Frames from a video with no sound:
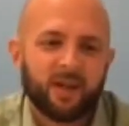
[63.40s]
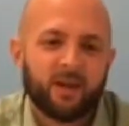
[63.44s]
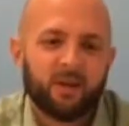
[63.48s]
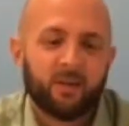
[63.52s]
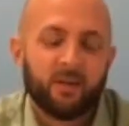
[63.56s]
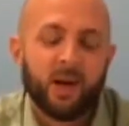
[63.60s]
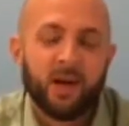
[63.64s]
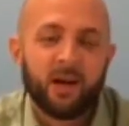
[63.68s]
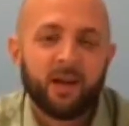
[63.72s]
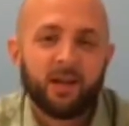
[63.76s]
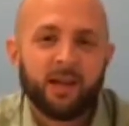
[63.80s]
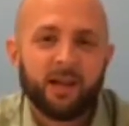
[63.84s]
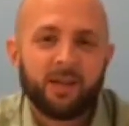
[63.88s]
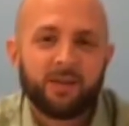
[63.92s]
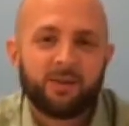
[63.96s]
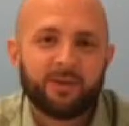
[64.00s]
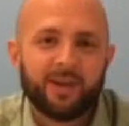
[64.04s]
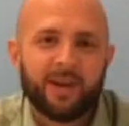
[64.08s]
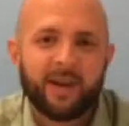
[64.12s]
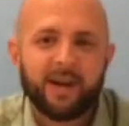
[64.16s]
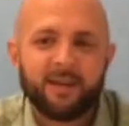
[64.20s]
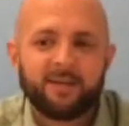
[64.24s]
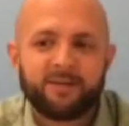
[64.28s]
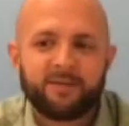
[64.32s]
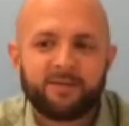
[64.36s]
Well, I
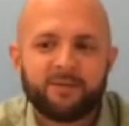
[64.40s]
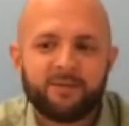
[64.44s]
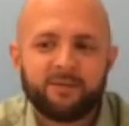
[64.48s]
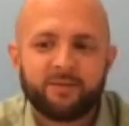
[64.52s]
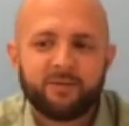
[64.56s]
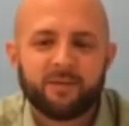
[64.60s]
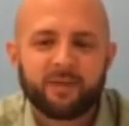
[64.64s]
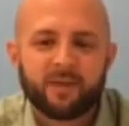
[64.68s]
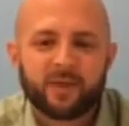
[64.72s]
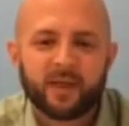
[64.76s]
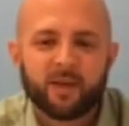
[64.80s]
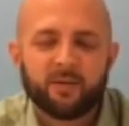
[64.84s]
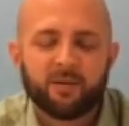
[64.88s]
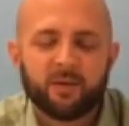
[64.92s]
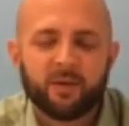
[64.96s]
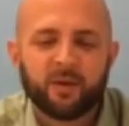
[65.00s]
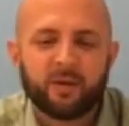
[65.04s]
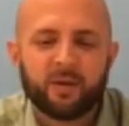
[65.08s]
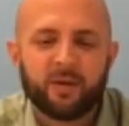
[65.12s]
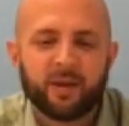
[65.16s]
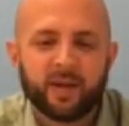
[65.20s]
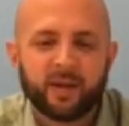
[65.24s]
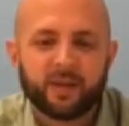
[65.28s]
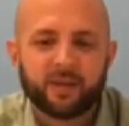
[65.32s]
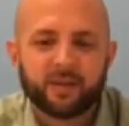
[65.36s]
tried several
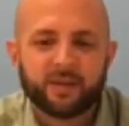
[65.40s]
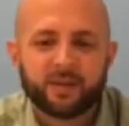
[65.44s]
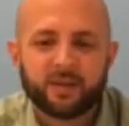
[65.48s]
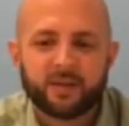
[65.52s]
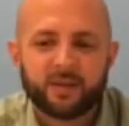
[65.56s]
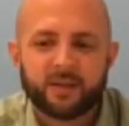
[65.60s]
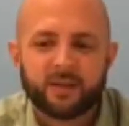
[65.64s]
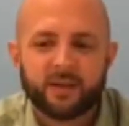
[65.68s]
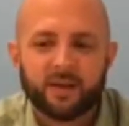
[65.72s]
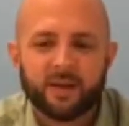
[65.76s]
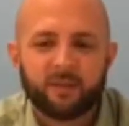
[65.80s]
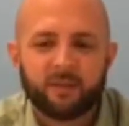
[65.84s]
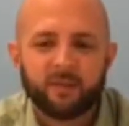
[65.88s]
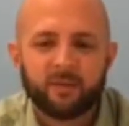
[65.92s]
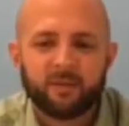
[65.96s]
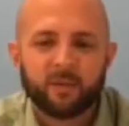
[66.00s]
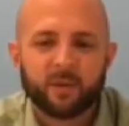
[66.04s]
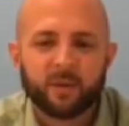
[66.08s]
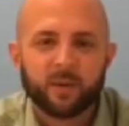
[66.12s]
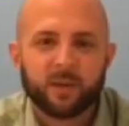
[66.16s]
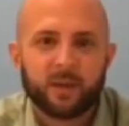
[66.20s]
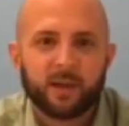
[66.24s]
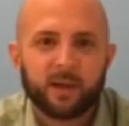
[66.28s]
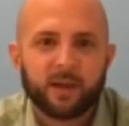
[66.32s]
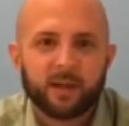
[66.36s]
things before
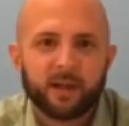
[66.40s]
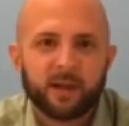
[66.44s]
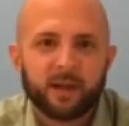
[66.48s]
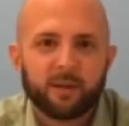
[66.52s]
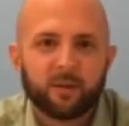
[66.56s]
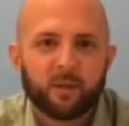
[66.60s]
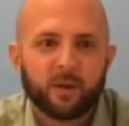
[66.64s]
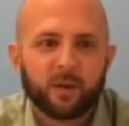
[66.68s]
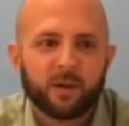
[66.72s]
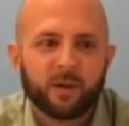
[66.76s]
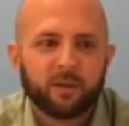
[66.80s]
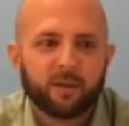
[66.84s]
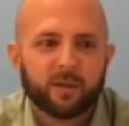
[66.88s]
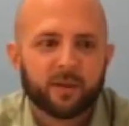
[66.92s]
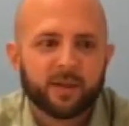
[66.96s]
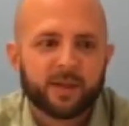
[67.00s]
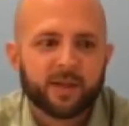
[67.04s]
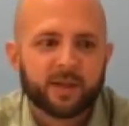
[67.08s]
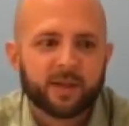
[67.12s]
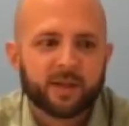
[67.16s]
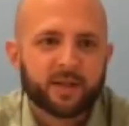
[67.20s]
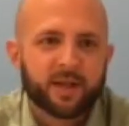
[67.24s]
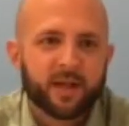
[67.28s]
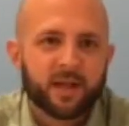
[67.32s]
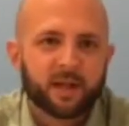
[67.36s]
landing on one that was
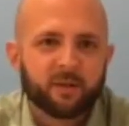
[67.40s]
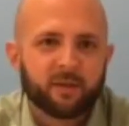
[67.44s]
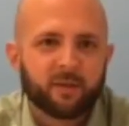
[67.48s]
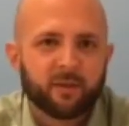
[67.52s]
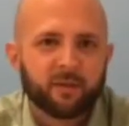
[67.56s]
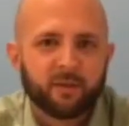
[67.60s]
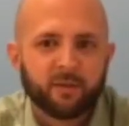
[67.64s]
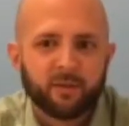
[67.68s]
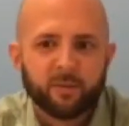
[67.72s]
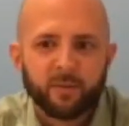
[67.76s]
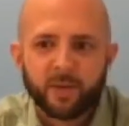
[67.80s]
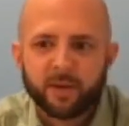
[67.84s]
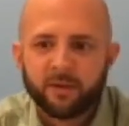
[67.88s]
successful for me.